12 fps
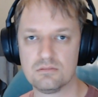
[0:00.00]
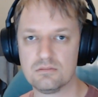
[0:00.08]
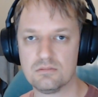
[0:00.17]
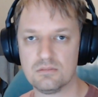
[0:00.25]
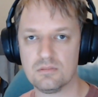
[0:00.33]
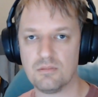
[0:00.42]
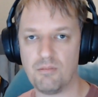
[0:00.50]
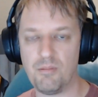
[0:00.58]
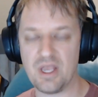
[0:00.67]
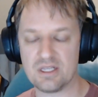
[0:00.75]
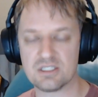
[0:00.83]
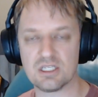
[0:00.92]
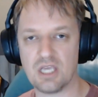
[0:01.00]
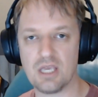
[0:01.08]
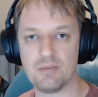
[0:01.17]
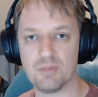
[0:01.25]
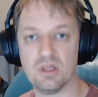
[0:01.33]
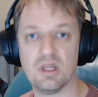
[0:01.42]
makes a
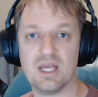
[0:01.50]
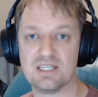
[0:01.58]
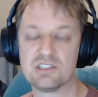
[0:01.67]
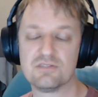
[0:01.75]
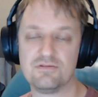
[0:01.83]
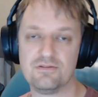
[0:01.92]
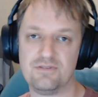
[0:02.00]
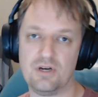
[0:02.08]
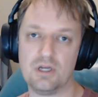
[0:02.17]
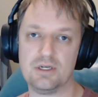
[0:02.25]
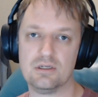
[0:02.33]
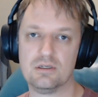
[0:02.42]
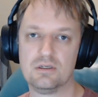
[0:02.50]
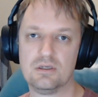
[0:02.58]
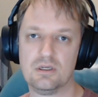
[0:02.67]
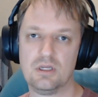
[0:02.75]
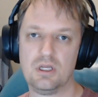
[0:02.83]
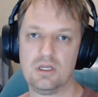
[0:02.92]
game less fun.
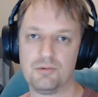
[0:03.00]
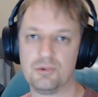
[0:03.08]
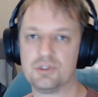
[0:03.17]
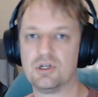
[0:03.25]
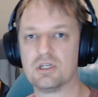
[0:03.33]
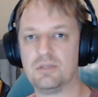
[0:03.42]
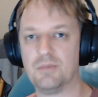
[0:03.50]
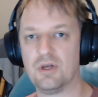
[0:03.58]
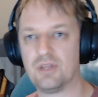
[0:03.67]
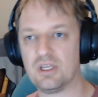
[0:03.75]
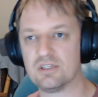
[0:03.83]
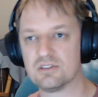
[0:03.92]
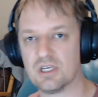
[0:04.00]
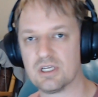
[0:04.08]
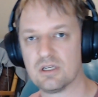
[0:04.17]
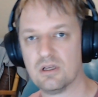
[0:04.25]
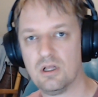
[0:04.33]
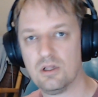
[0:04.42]
We're talking about things like
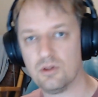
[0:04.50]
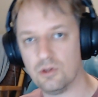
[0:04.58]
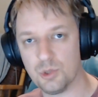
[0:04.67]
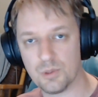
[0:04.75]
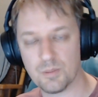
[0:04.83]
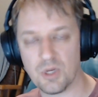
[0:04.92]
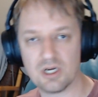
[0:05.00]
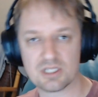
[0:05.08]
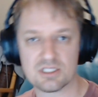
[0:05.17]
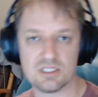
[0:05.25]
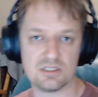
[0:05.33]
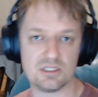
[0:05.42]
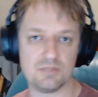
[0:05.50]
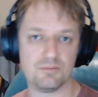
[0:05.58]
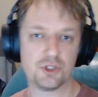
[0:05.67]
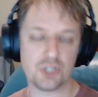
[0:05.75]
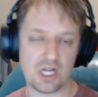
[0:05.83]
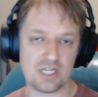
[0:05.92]
loot boxes and
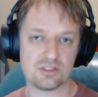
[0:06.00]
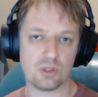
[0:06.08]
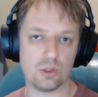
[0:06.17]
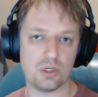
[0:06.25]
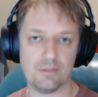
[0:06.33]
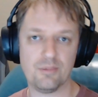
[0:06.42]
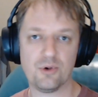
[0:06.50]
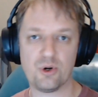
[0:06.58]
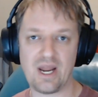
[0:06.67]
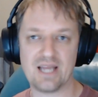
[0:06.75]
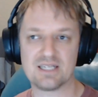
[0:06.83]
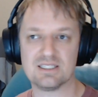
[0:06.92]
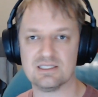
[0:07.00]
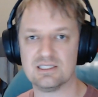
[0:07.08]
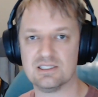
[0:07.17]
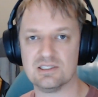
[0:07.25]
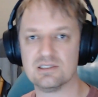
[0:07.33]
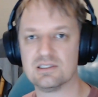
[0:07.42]
predatory
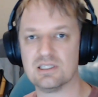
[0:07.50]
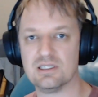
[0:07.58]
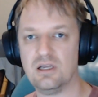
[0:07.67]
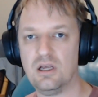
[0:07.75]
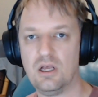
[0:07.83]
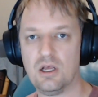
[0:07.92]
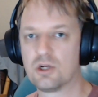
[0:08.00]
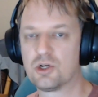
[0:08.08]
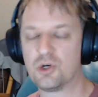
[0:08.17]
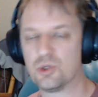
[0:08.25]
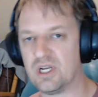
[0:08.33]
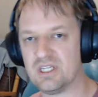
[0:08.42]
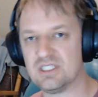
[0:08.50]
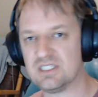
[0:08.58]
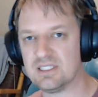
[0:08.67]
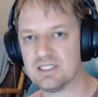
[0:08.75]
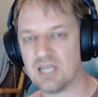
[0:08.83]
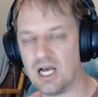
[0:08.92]
practices and crazy
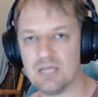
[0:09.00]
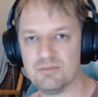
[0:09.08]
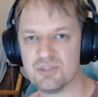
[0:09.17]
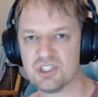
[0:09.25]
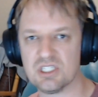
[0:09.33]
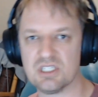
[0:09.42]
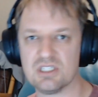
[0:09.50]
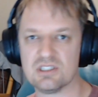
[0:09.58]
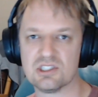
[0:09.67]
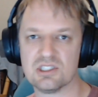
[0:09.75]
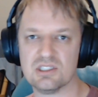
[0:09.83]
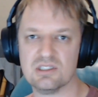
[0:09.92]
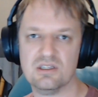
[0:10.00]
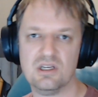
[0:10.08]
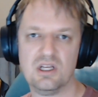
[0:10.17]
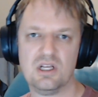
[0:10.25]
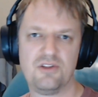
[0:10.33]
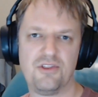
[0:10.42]
time sinks
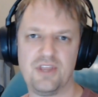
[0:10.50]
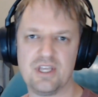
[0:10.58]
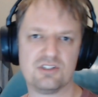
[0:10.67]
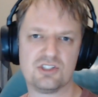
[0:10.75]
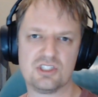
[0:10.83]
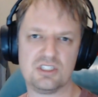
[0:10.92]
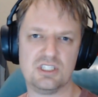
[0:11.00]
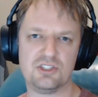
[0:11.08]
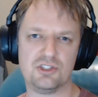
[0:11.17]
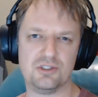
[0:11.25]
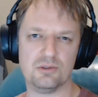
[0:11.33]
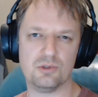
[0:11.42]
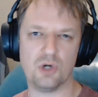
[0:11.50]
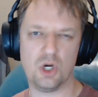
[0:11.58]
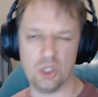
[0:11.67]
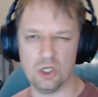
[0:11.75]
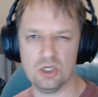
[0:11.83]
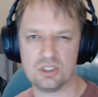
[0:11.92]
and things to get you
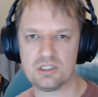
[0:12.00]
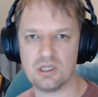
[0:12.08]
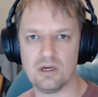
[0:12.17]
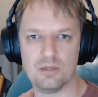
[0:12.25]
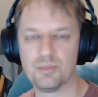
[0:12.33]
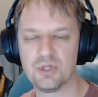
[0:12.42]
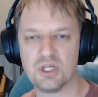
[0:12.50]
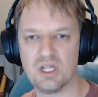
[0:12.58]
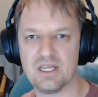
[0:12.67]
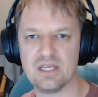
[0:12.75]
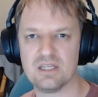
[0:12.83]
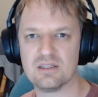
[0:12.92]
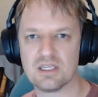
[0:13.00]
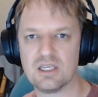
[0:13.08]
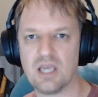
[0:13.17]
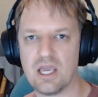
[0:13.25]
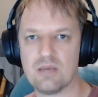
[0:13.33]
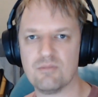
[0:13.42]
hooked on playing the
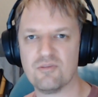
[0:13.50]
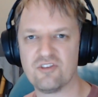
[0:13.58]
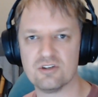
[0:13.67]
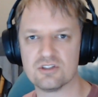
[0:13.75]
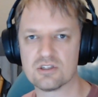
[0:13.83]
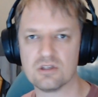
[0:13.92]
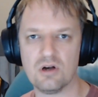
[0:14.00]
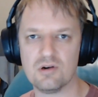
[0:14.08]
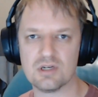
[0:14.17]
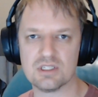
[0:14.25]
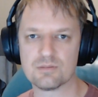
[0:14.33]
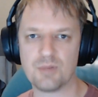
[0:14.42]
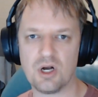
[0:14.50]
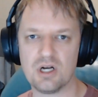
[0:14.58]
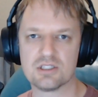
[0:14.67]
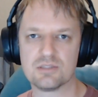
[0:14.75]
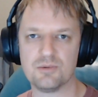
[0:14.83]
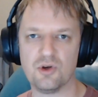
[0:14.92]
game for as long as possible.